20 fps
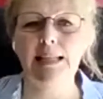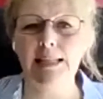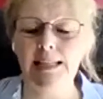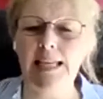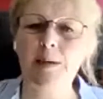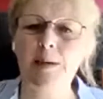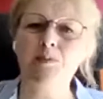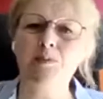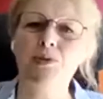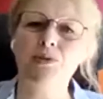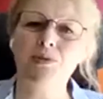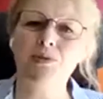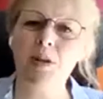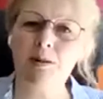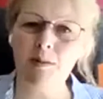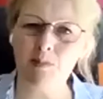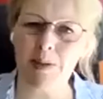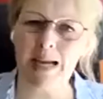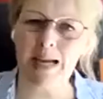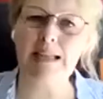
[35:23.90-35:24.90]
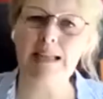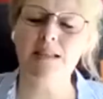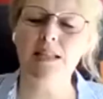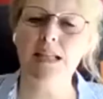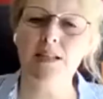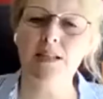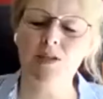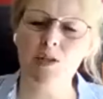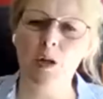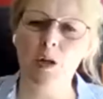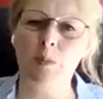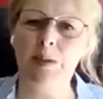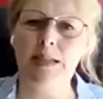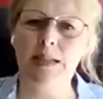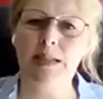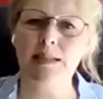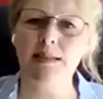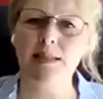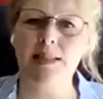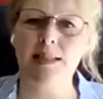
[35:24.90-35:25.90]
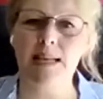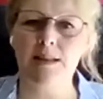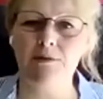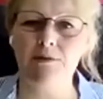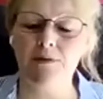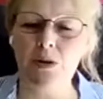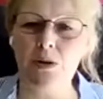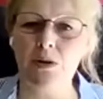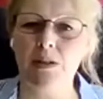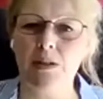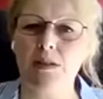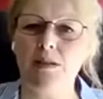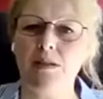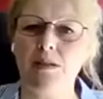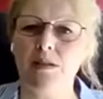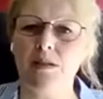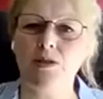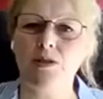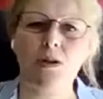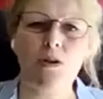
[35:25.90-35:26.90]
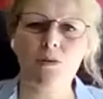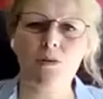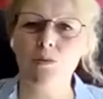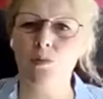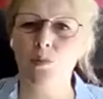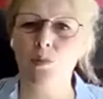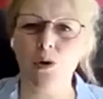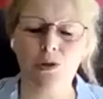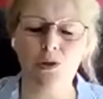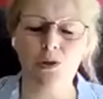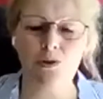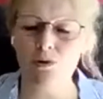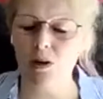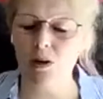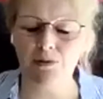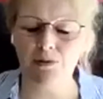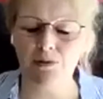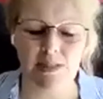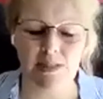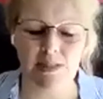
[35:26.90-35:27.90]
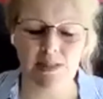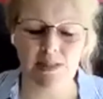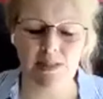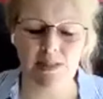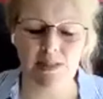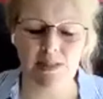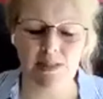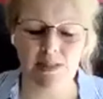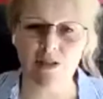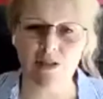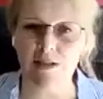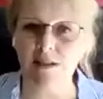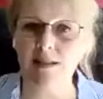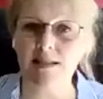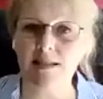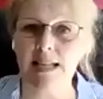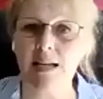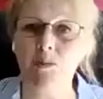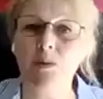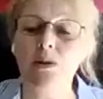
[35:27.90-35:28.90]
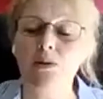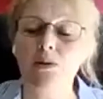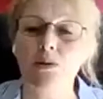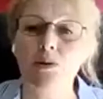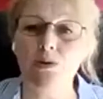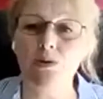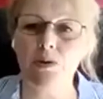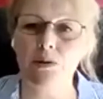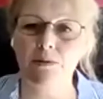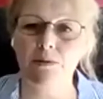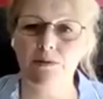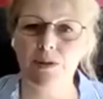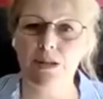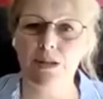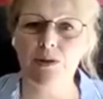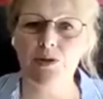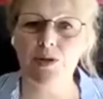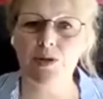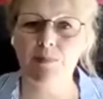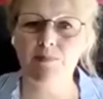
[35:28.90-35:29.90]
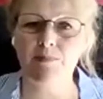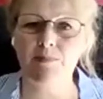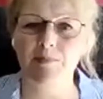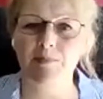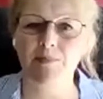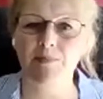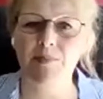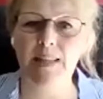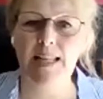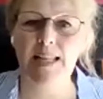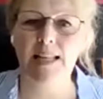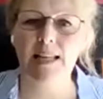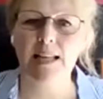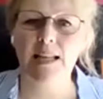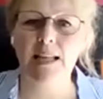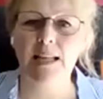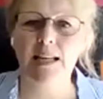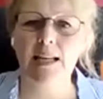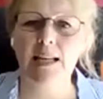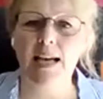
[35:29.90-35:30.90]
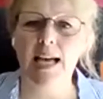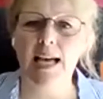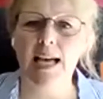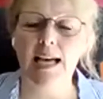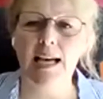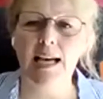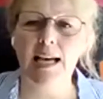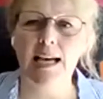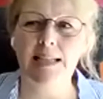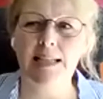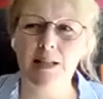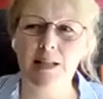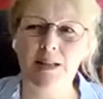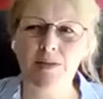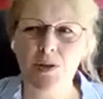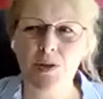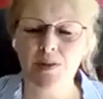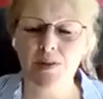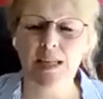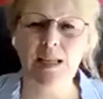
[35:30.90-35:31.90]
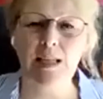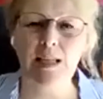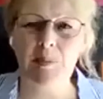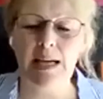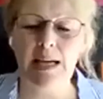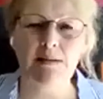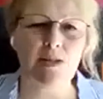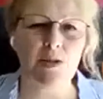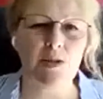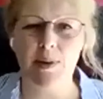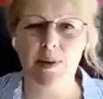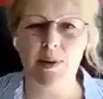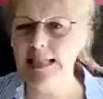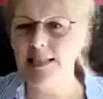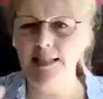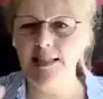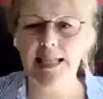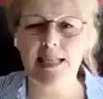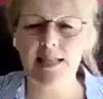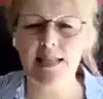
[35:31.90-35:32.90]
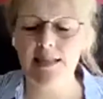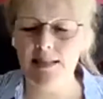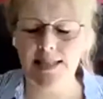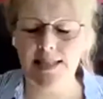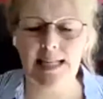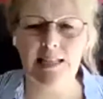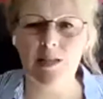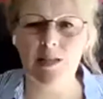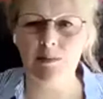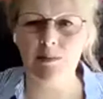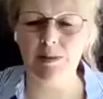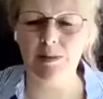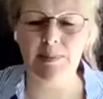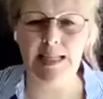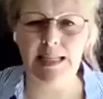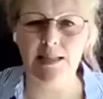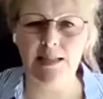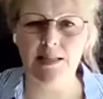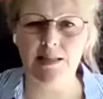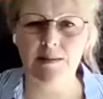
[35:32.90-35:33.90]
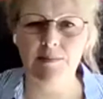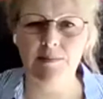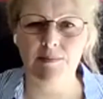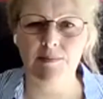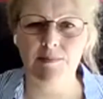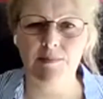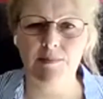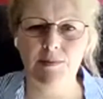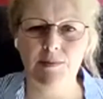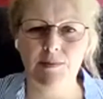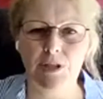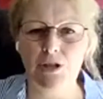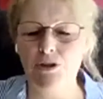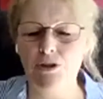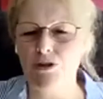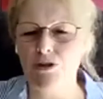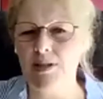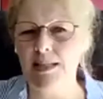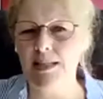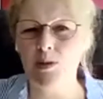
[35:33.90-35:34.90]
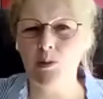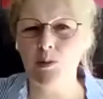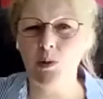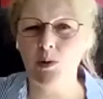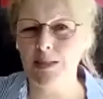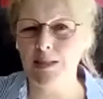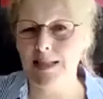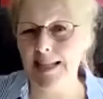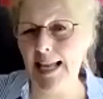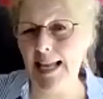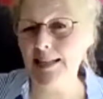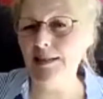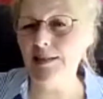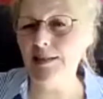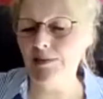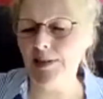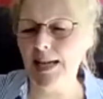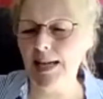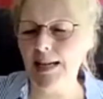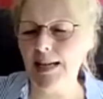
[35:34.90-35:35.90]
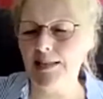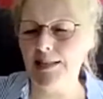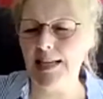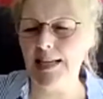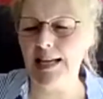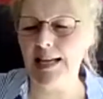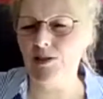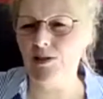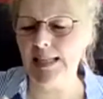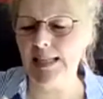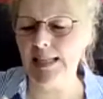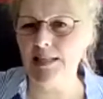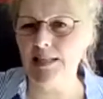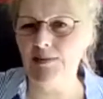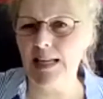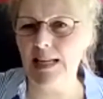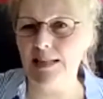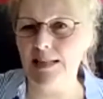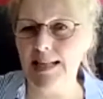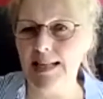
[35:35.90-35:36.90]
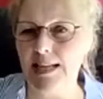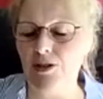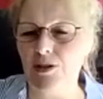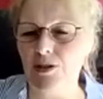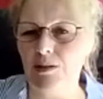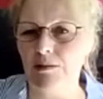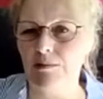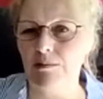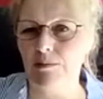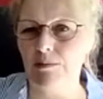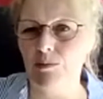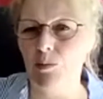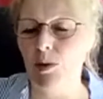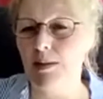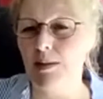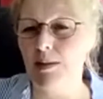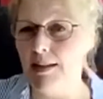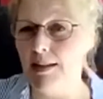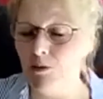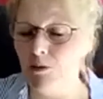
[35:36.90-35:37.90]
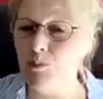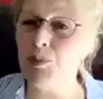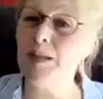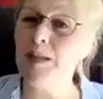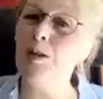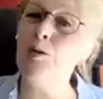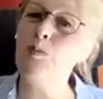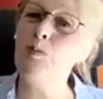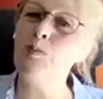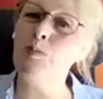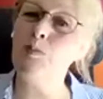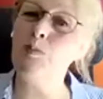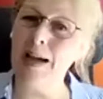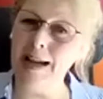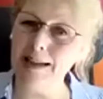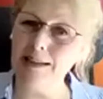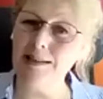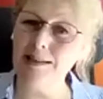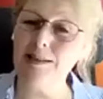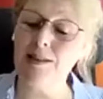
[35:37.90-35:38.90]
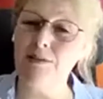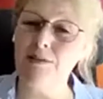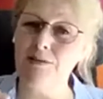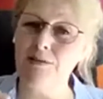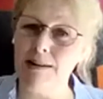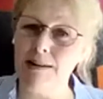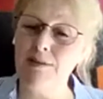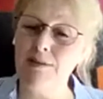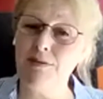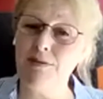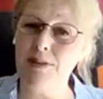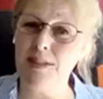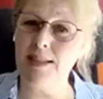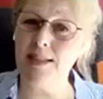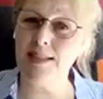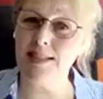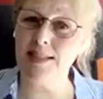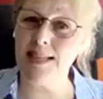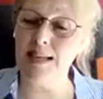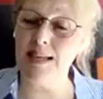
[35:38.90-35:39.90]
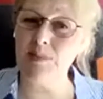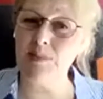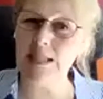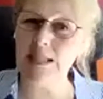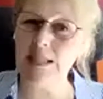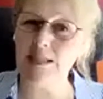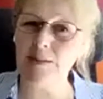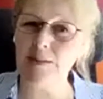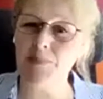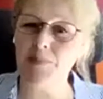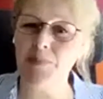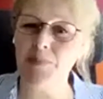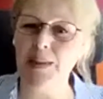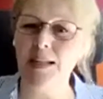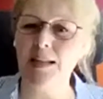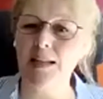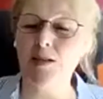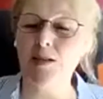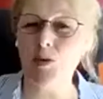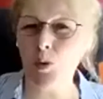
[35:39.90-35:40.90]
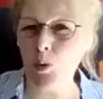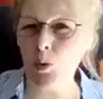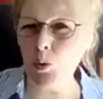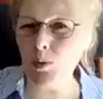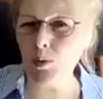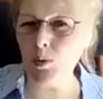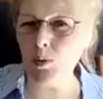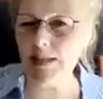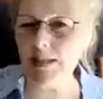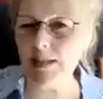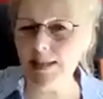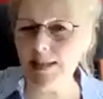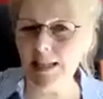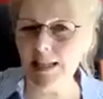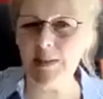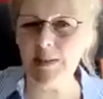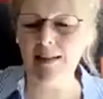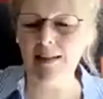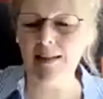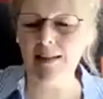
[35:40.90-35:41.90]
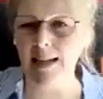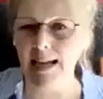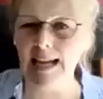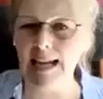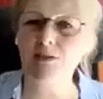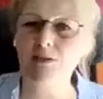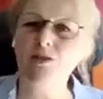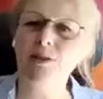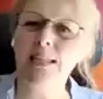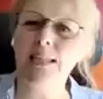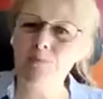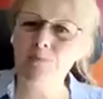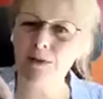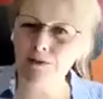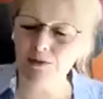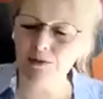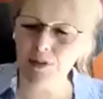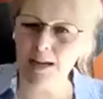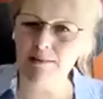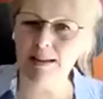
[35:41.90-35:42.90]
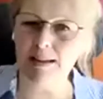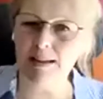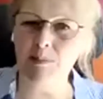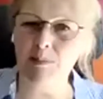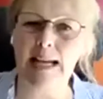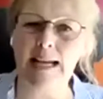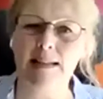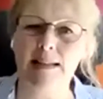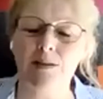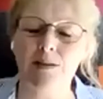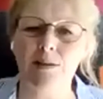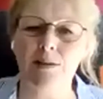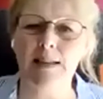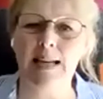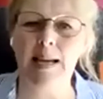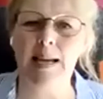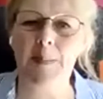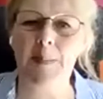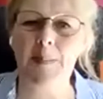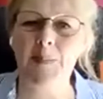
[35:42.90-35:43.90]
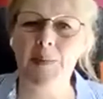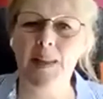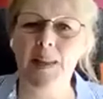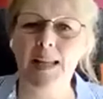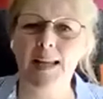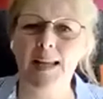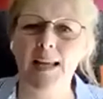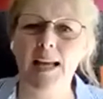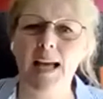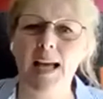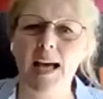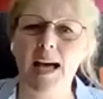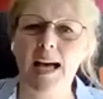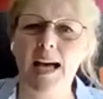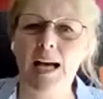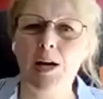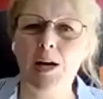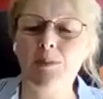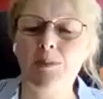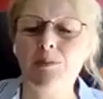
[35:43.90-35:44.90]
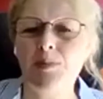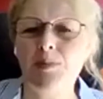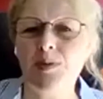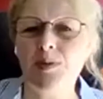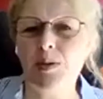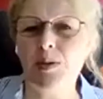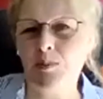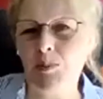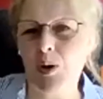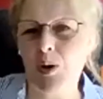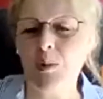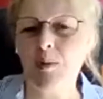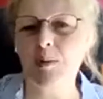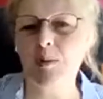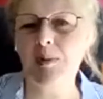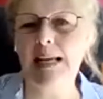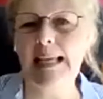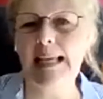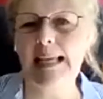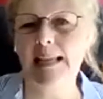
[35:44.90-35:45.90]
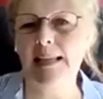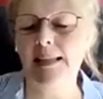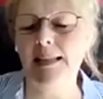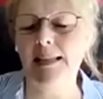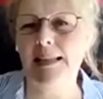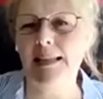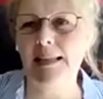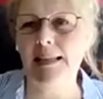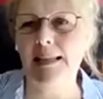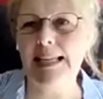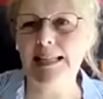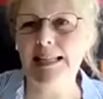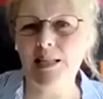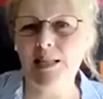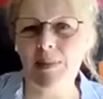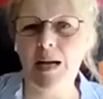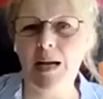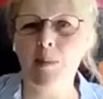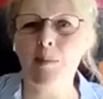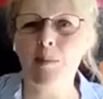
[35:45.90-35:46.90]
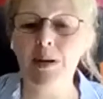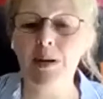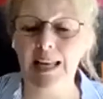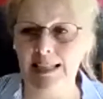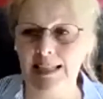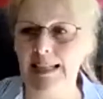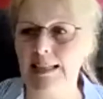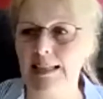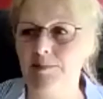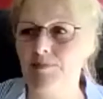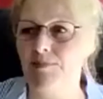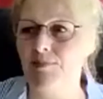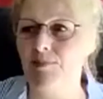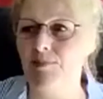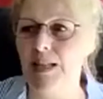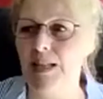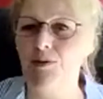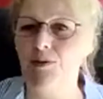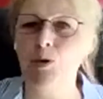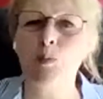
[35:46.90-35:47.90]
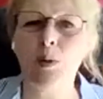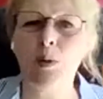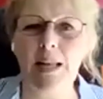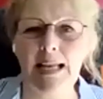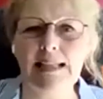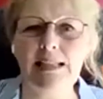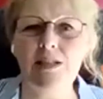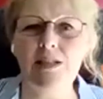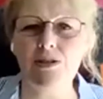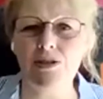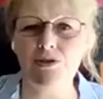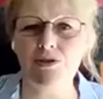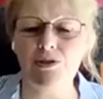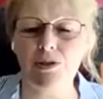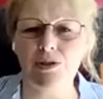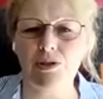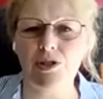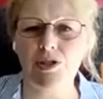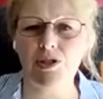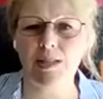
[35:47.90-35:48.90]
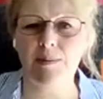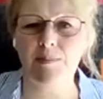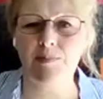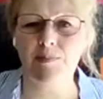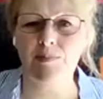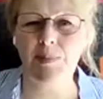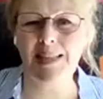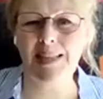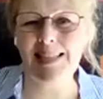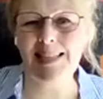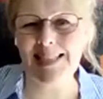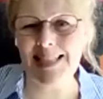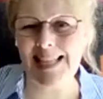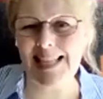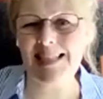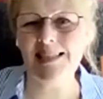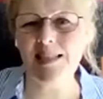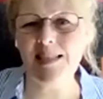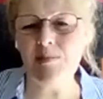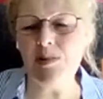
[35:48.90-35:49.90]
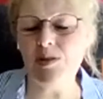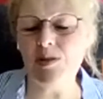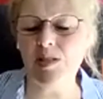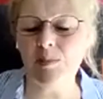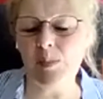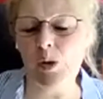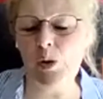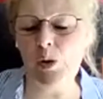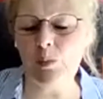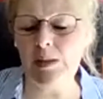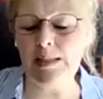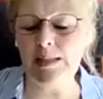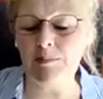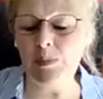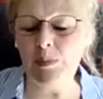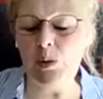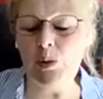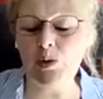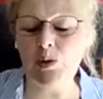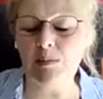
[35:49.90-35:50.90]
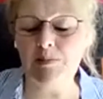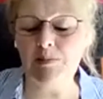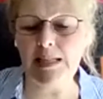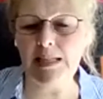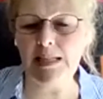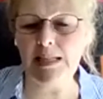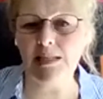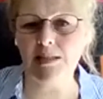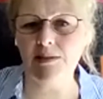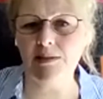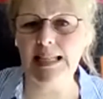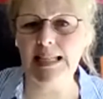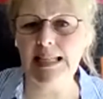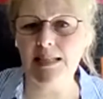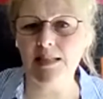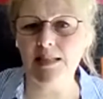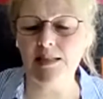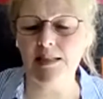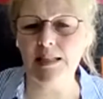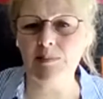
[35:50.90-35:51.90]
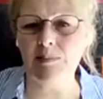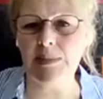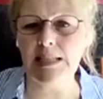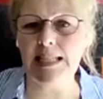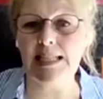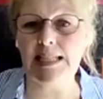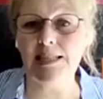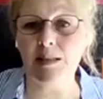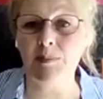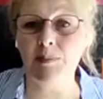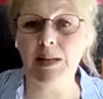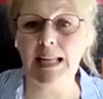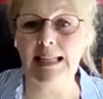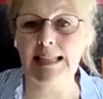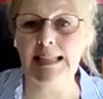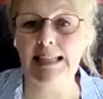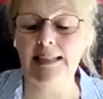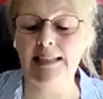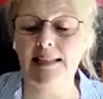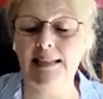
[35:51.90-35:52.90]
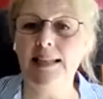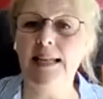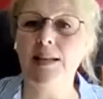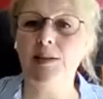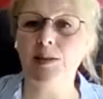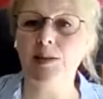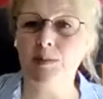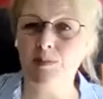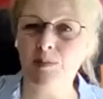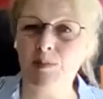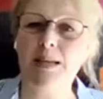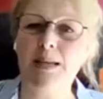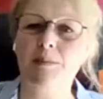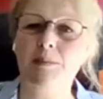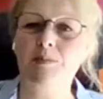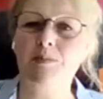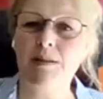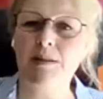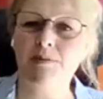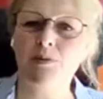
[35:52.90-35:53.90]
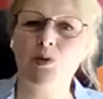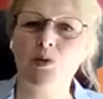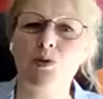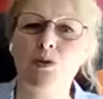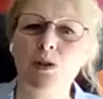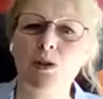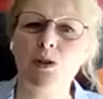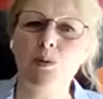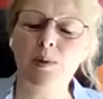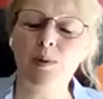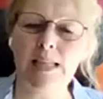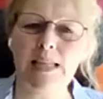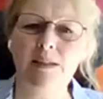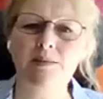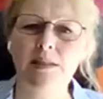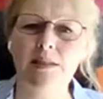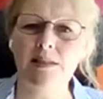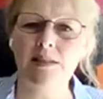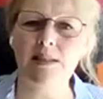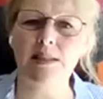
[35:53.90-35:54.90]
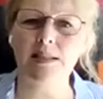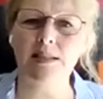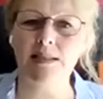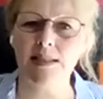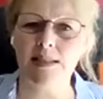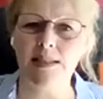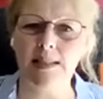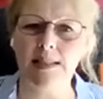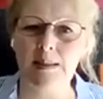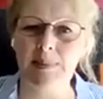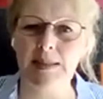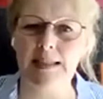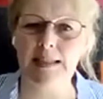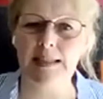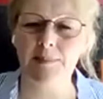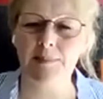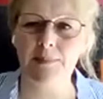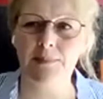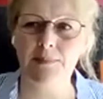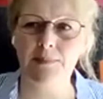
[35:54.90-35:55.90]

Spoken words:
Keep referring back to your topic and stay focused. Don't wander off as a tangent, as that will cause confusion. And if you think about, so any decent stand-up comedian, usually towards the end of their sketch or the end of their session, will kind of bring you back to the very first statement. So always think about that. How do you keep referring back, okay? So probably it's about planning. If you plan your structure, because it is the most important part of any assignment, it's the planning, the bit before you even start typing.